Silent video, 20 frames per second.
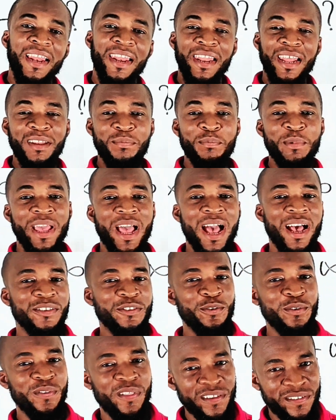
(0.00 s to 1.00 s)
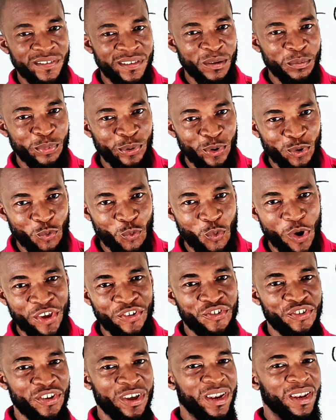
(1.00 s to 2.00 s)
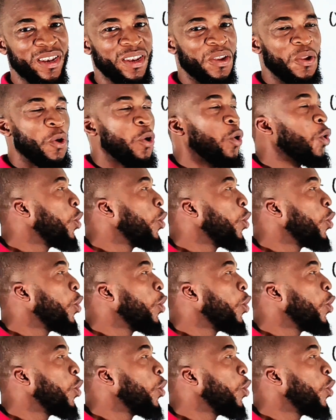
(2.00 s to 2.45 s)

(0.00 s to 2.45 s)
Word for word: Let me ask you this simple question.